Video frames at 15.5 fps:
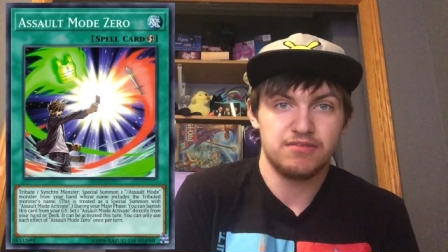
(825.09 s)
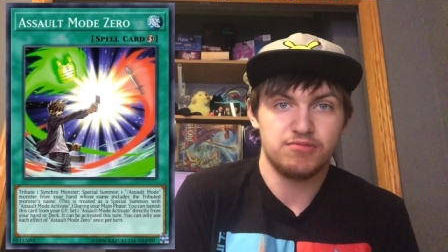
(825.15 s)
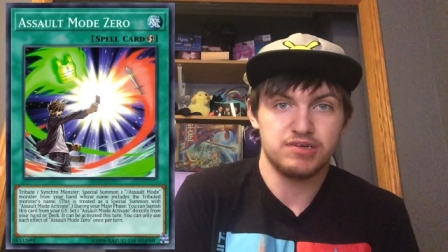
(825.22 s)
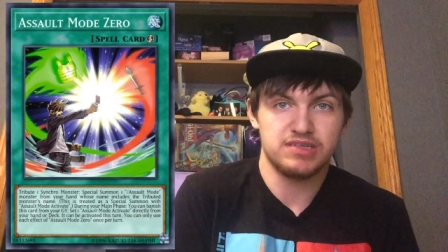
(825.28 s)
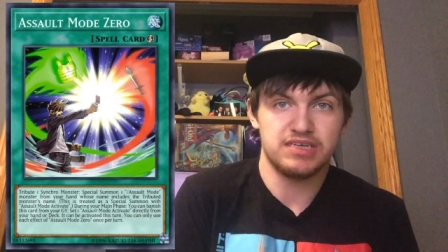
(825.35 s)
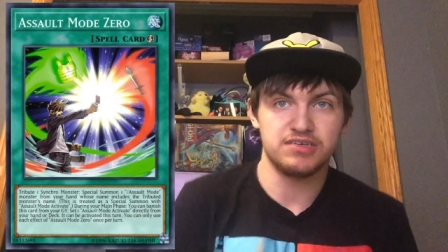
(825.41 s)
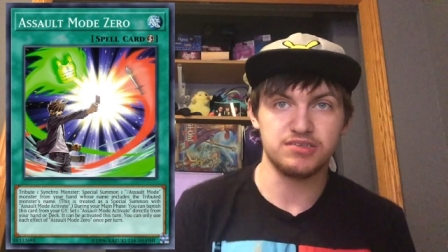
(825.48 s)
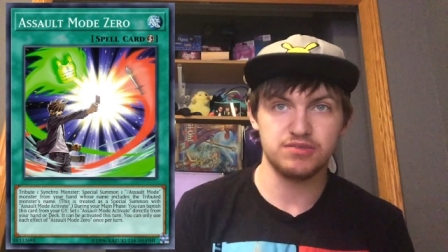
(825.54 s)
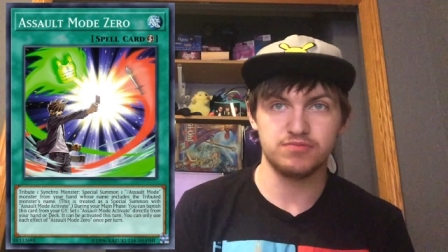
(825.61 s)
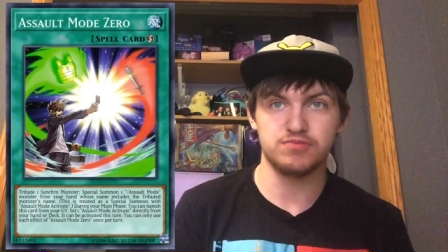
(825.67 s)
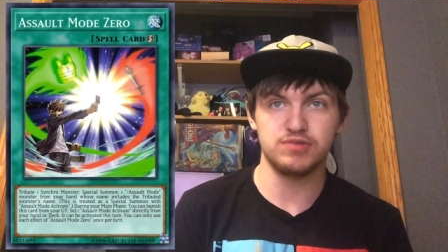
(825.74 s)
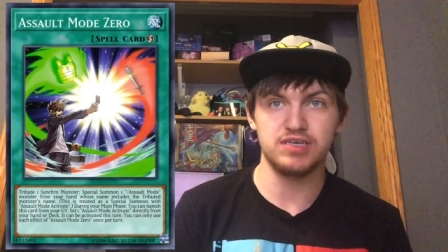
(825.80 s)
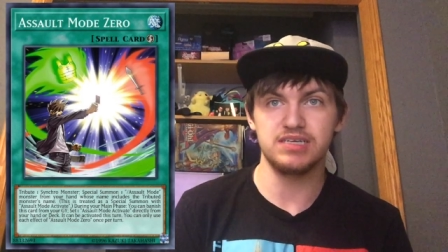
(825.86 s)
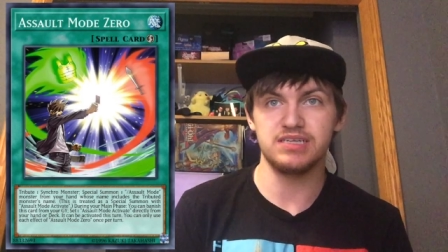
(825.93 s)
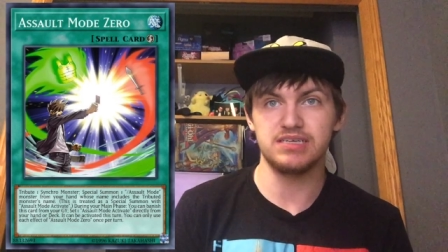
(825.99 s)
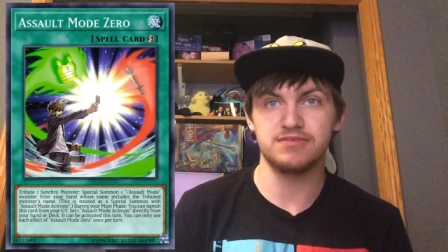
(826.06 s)
what they
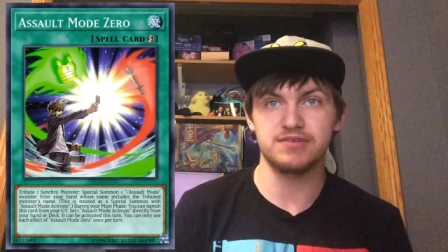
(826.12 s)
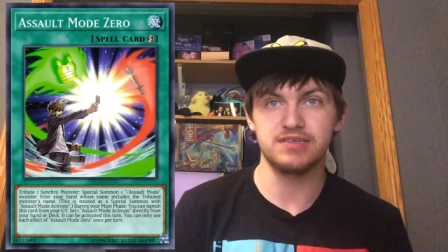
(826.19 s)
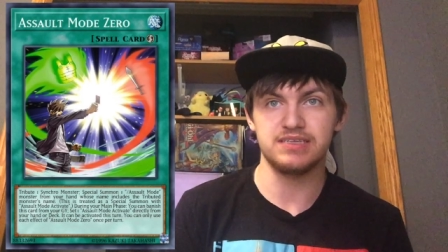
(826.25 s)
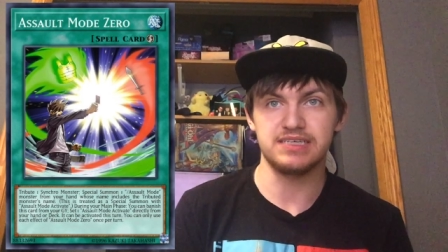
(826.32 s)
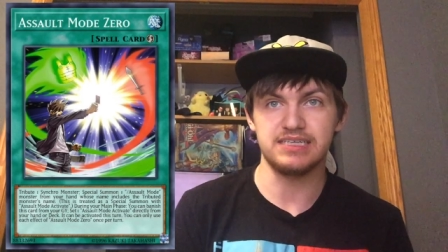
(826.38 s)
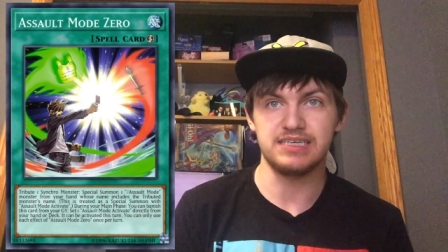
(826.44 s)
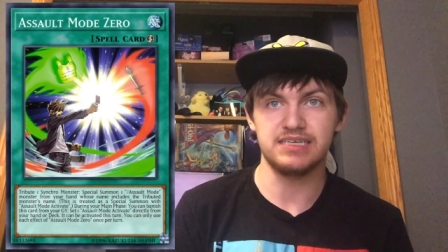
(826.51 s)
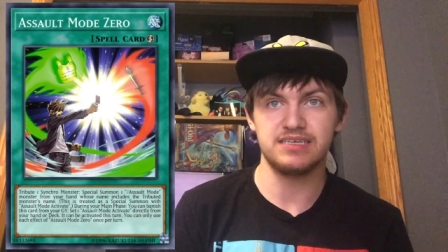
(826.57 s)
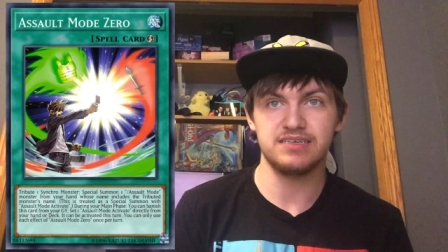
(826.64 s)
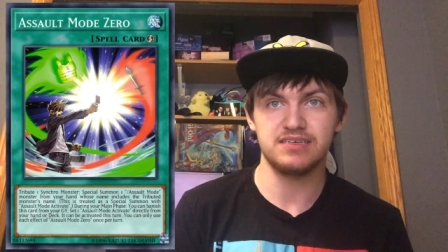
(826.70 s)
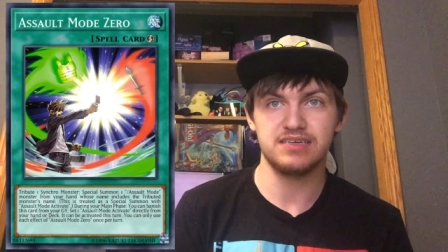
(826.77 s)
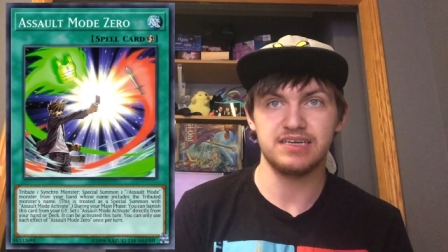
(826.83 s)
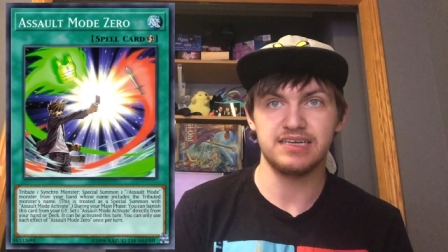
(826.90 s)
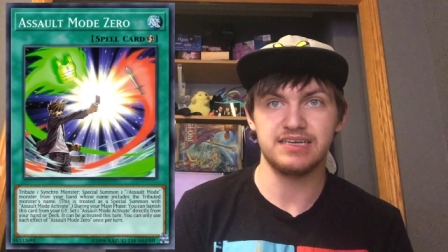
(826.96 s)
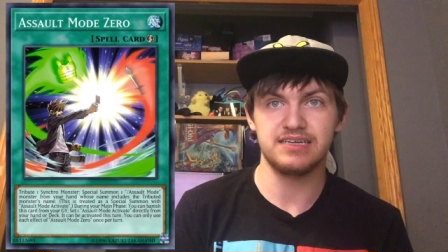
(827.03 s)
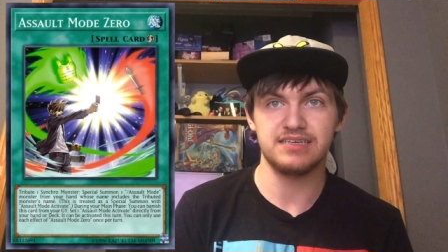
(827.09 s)
really, really need,
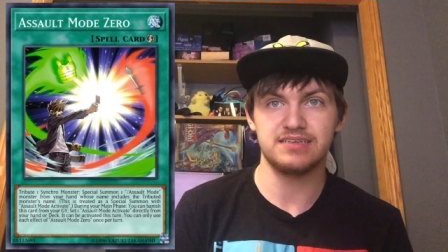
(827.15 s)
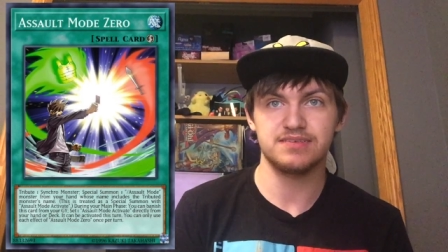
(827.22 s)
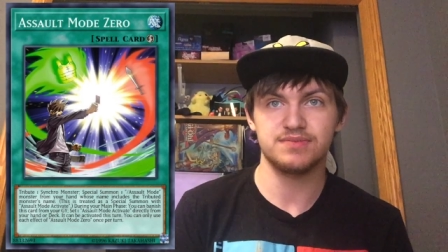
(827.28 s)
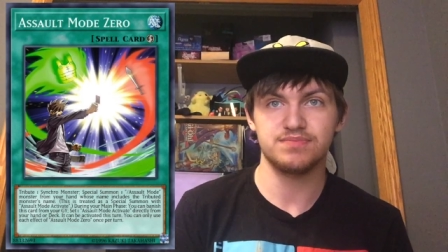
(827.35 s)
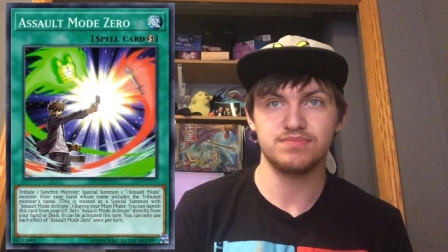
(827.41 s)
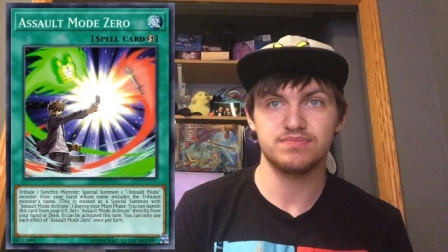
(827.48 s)
and